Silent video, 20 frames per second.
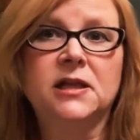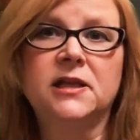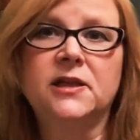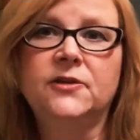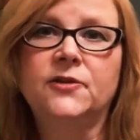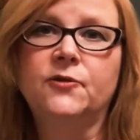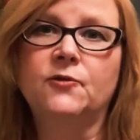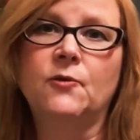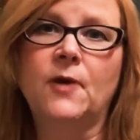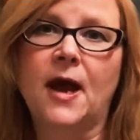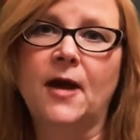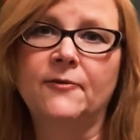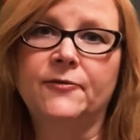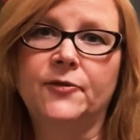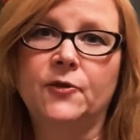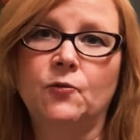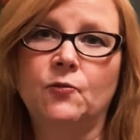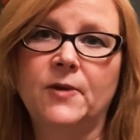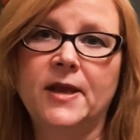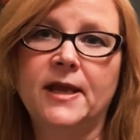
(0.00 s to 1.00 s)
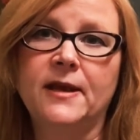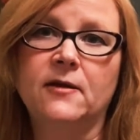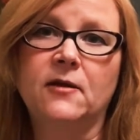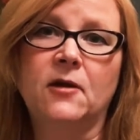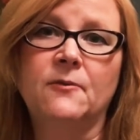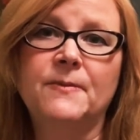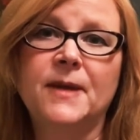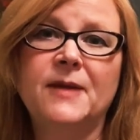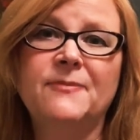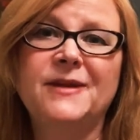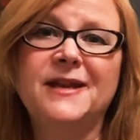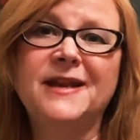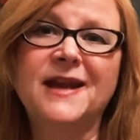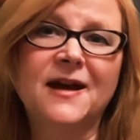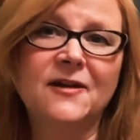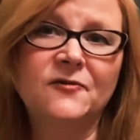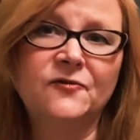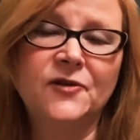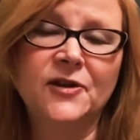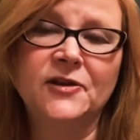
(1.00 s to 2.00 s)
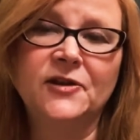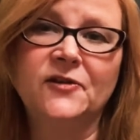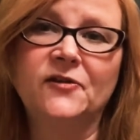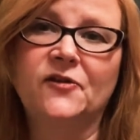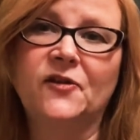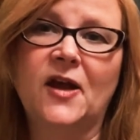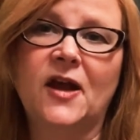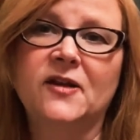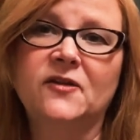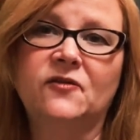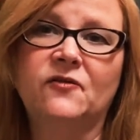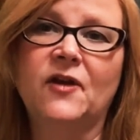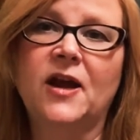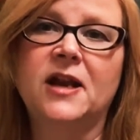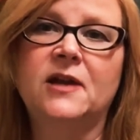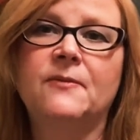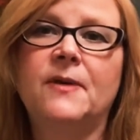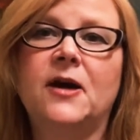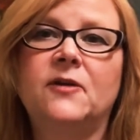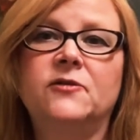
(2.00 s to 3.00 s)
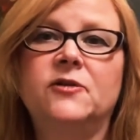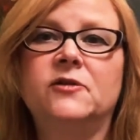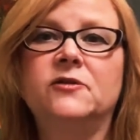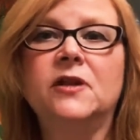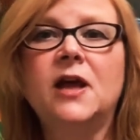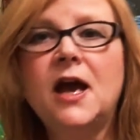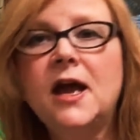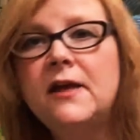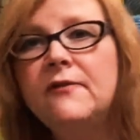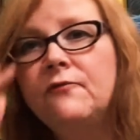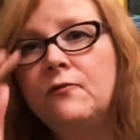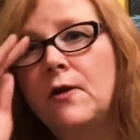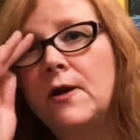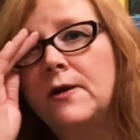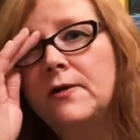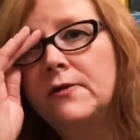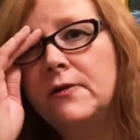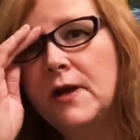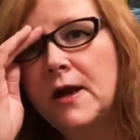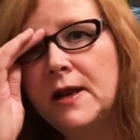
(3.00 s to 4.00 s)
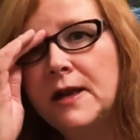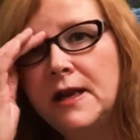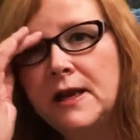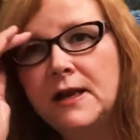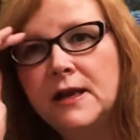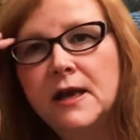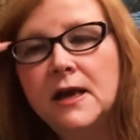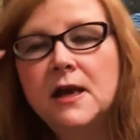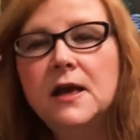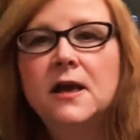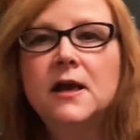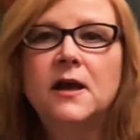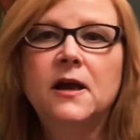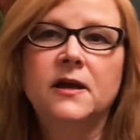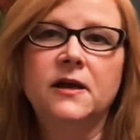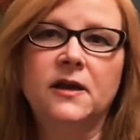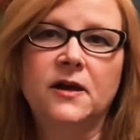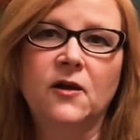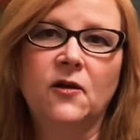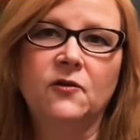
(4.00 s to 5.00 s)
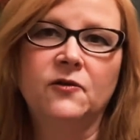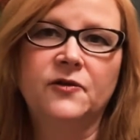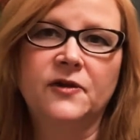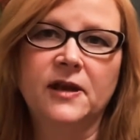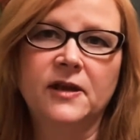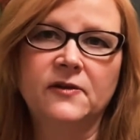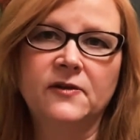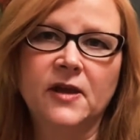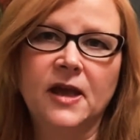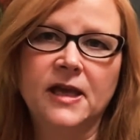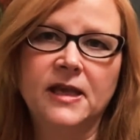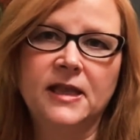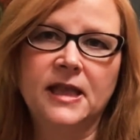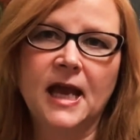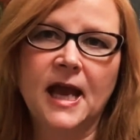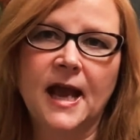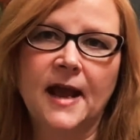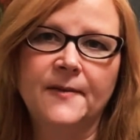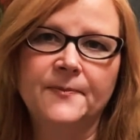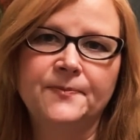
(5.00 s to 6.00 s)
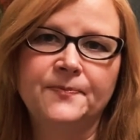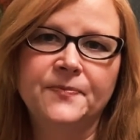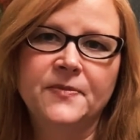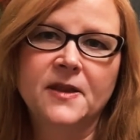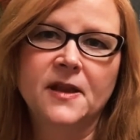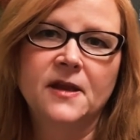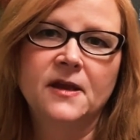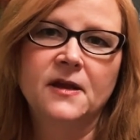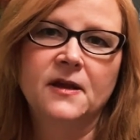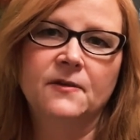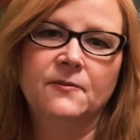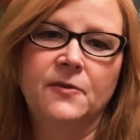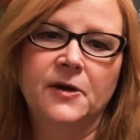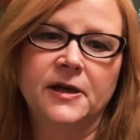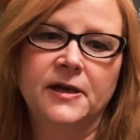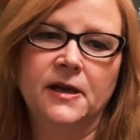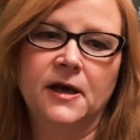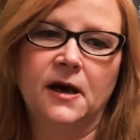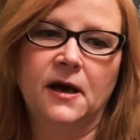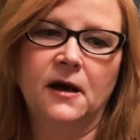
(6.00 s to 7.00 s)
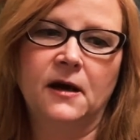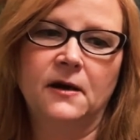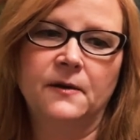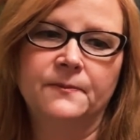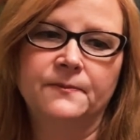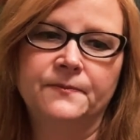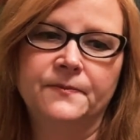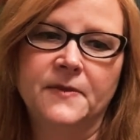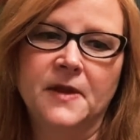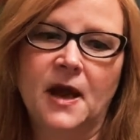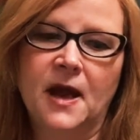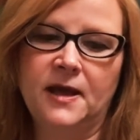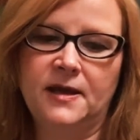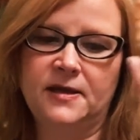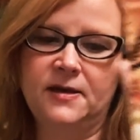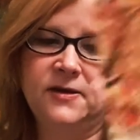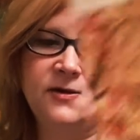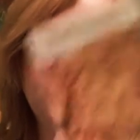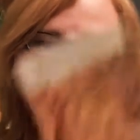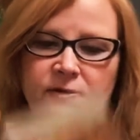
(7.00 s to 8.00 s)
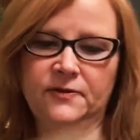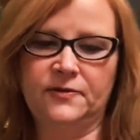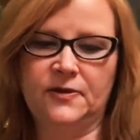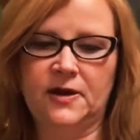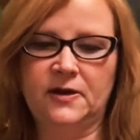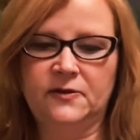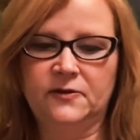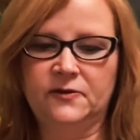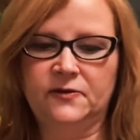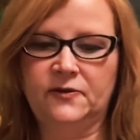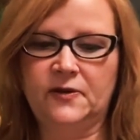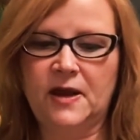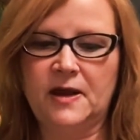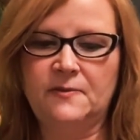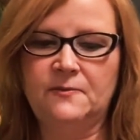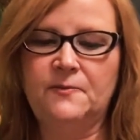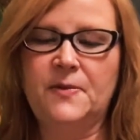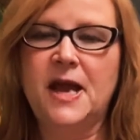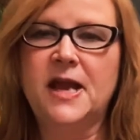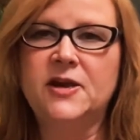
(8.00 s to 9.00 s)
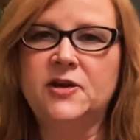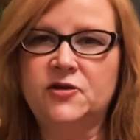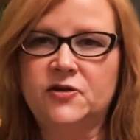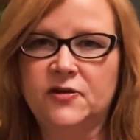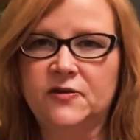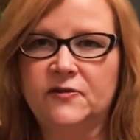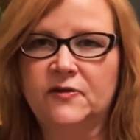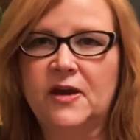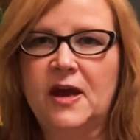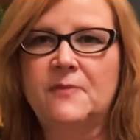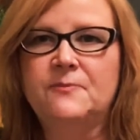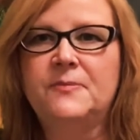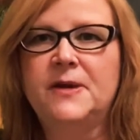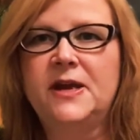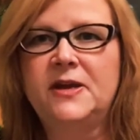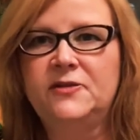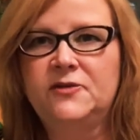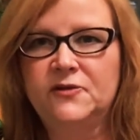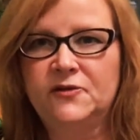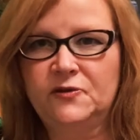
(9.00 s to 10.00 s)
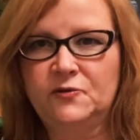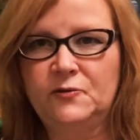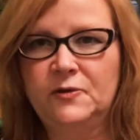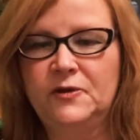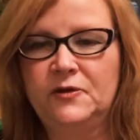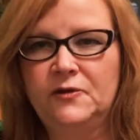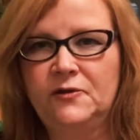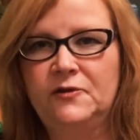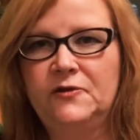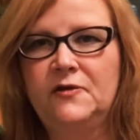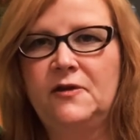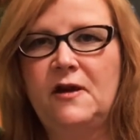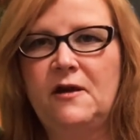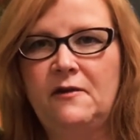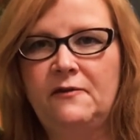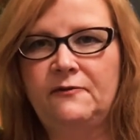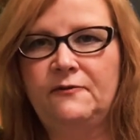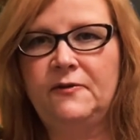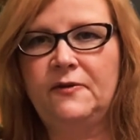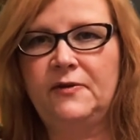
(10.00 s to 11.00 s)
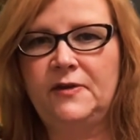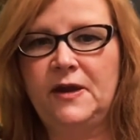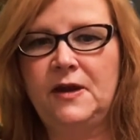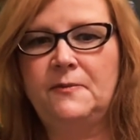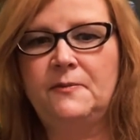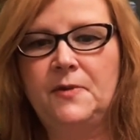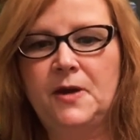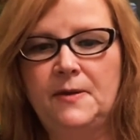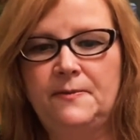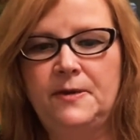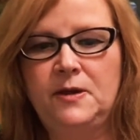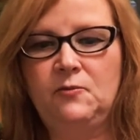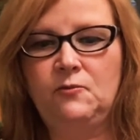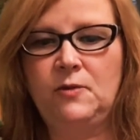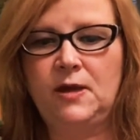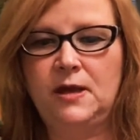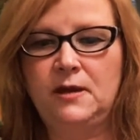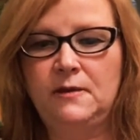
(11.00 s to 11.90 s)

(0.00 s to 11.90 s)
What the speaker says: throughout the week, or maybe not feeling satisfied about your life, where it's heading, things like that. But I hear Nathaniel say patience, have patience with yourself for the upcoming week.